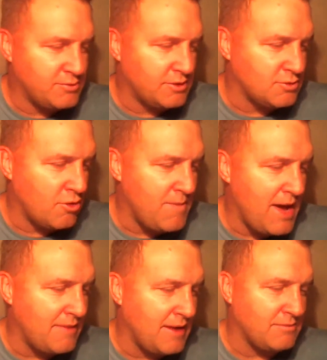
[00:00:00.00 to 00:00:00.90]
We'll talk
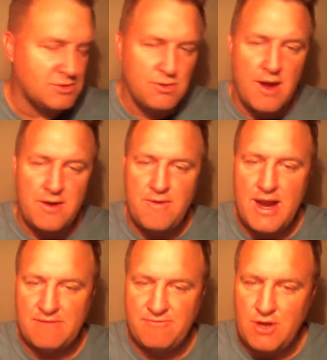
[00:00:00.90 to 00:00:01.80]
about, and then 200
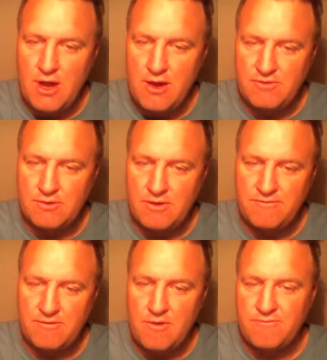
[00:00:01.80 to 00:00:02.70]
Rand if you don't, if
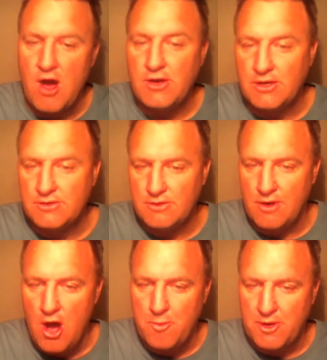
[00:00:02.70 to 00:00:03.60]
you only still got
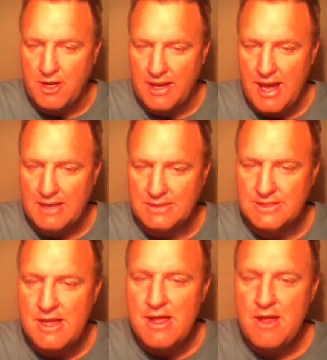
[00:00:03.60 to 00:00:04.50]
to open an account.
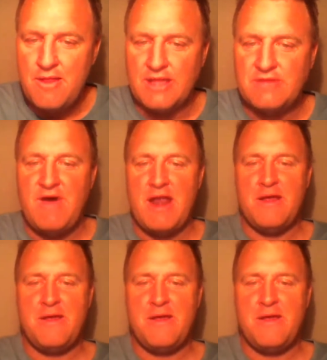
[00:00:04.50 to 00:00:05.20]
That's fine.